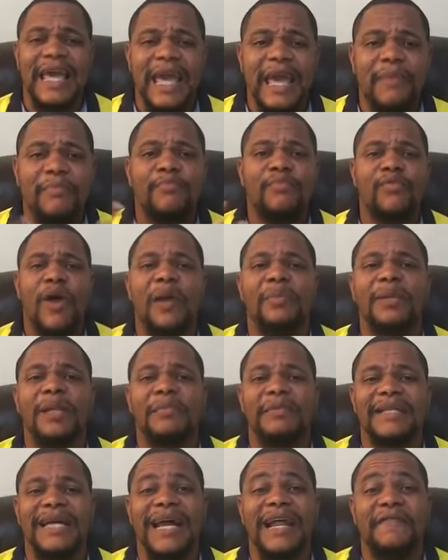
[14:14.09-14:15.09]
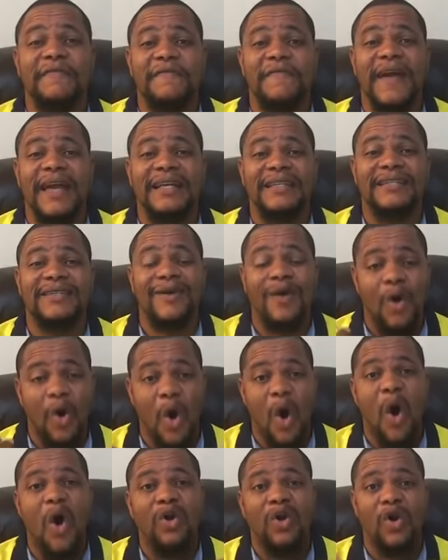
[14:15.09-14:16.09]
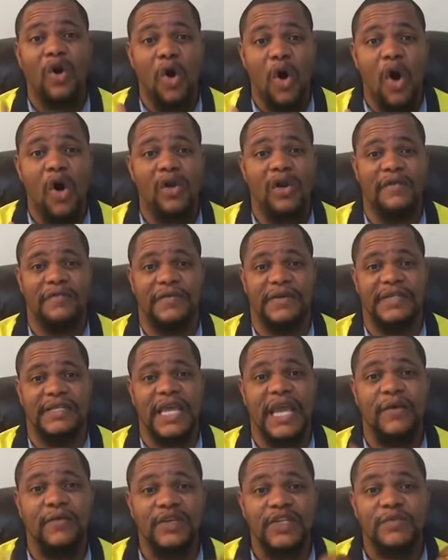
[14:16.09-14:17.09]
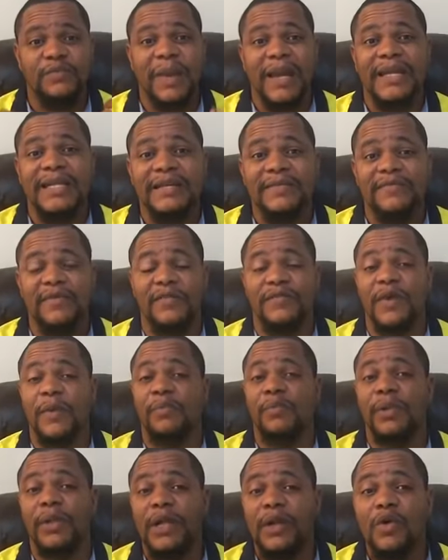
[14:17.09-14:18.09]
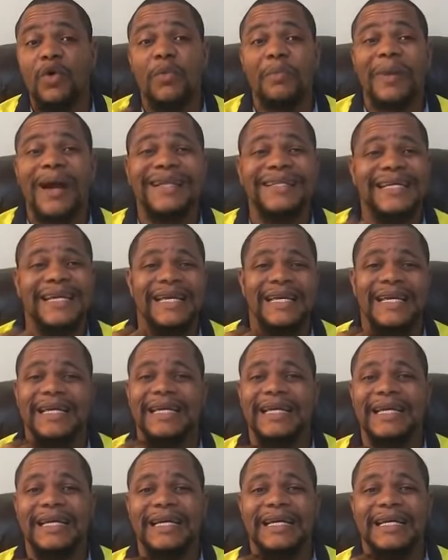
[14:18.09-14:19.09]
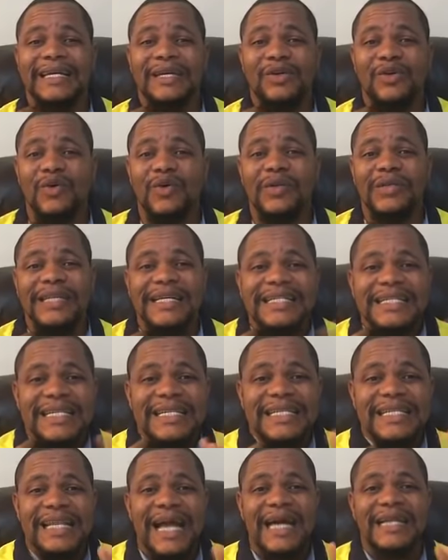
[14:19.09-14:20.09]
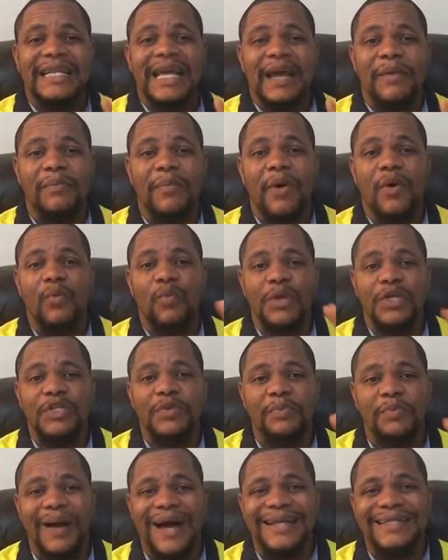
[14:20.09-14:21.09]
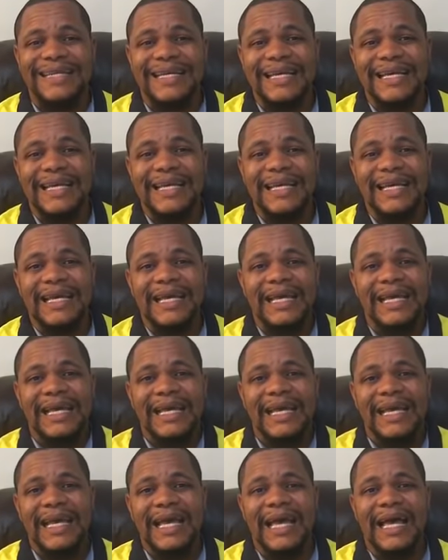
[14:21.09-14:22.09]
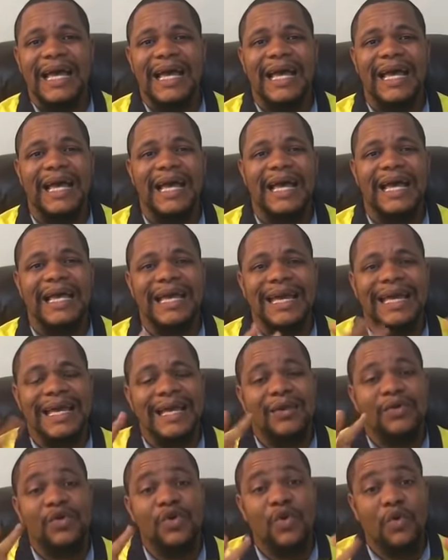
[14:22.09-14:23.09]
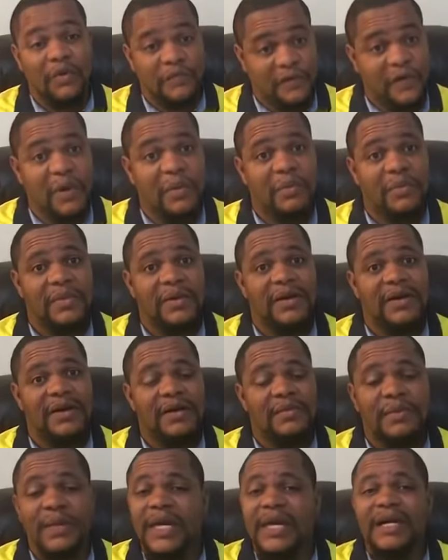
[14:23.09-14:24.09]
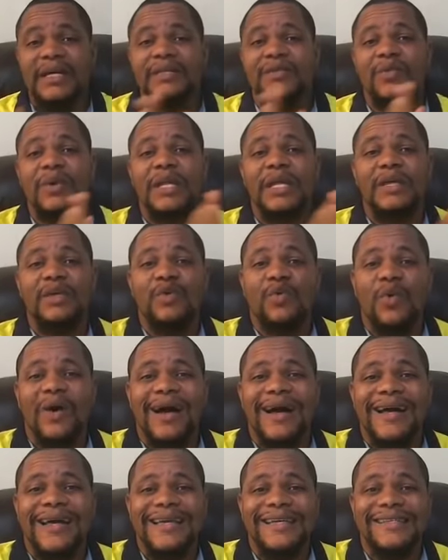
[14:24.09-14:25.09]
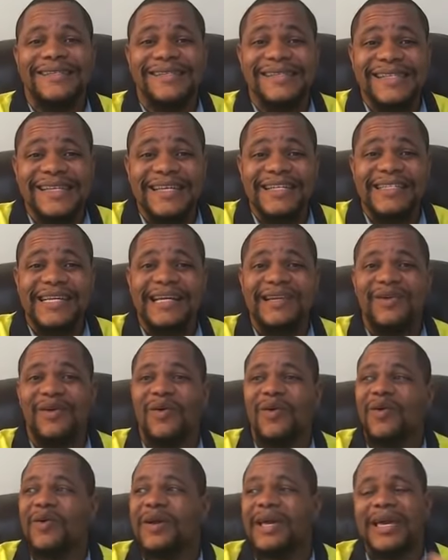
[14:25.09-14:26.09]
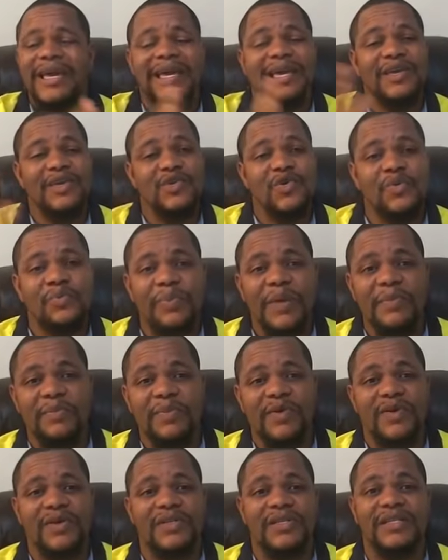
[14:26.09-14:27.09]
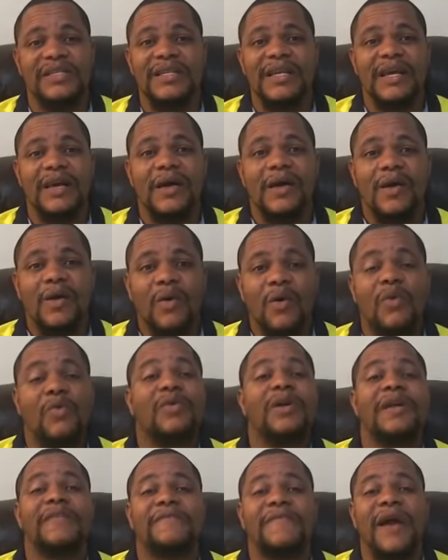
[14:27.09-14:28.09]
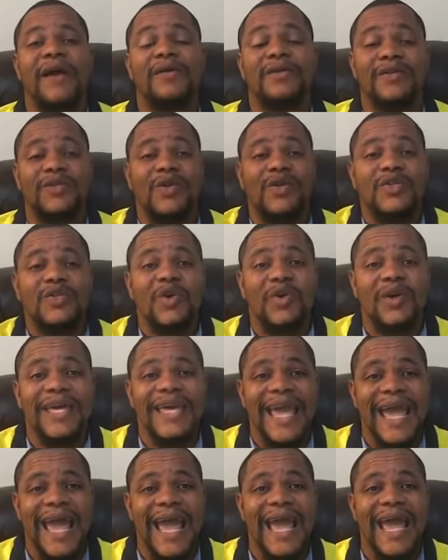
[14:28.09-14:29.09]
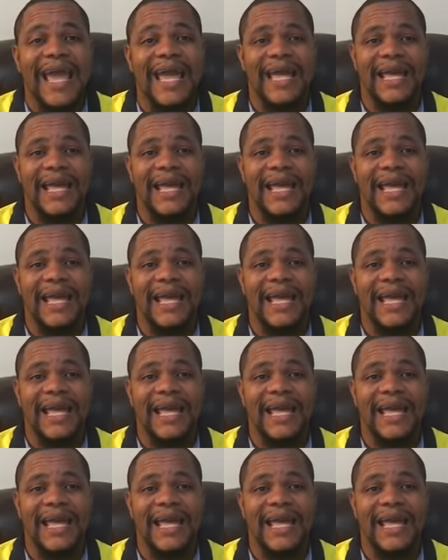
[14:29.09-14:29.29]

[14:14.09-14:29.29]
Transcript: problem that affects all of us, irrespective of your political party. You know, this is not about which party you are from. Because whether you are a citizen or a UP person, coronavirus does not care.